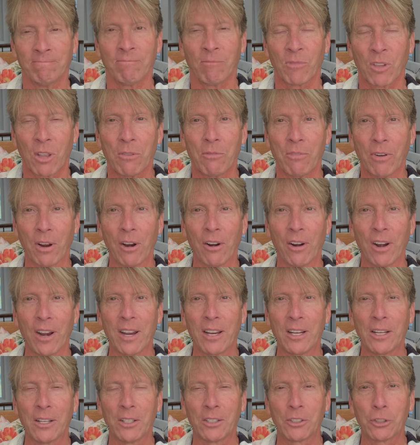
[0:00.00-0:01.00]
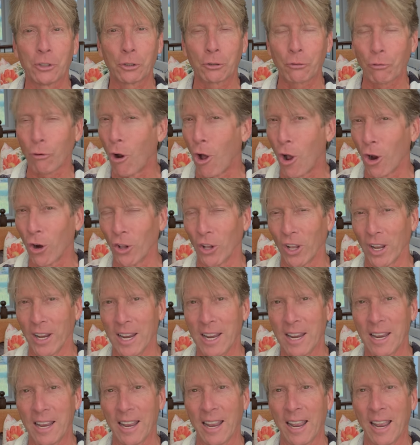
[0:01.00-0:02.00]
very
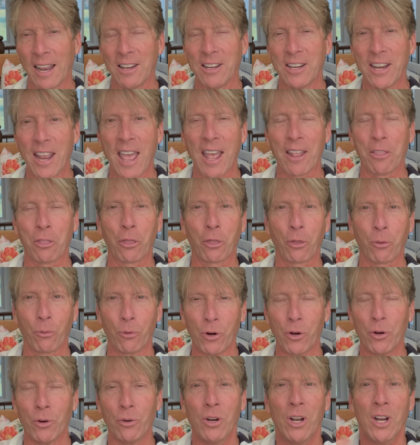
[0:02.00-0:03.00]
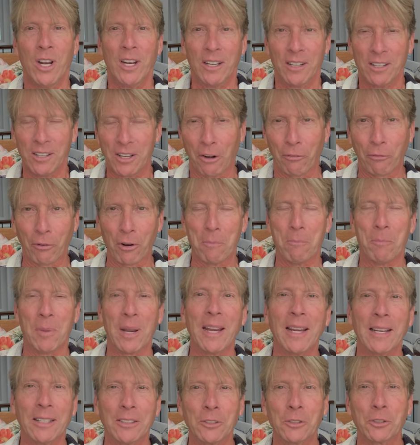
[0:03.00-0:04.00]
strongly and yet through different
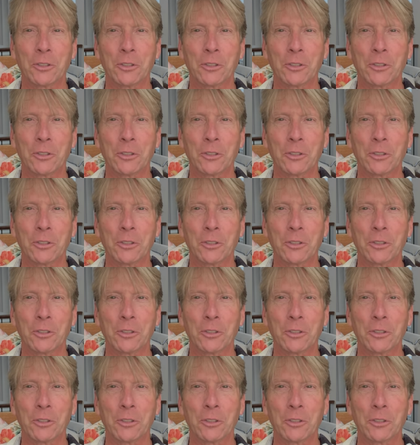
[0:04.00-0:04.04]
means.